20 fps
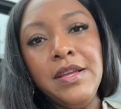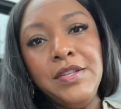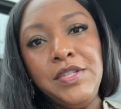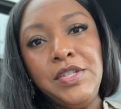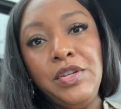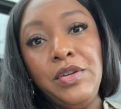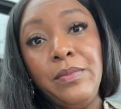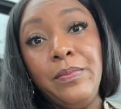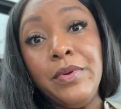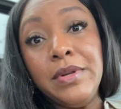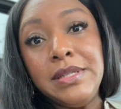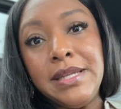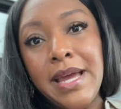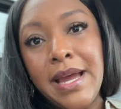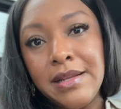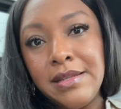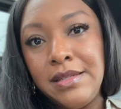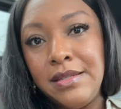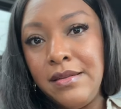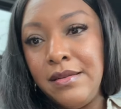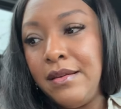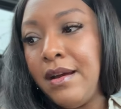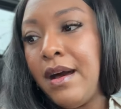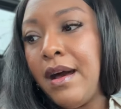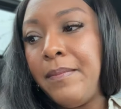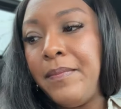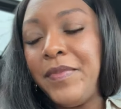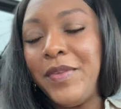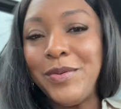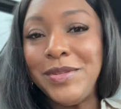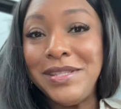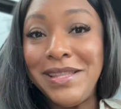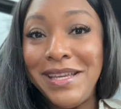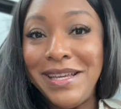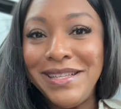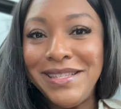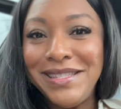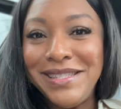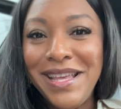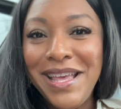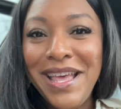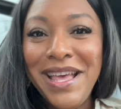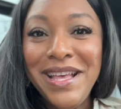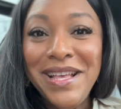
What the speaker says: to protect those things.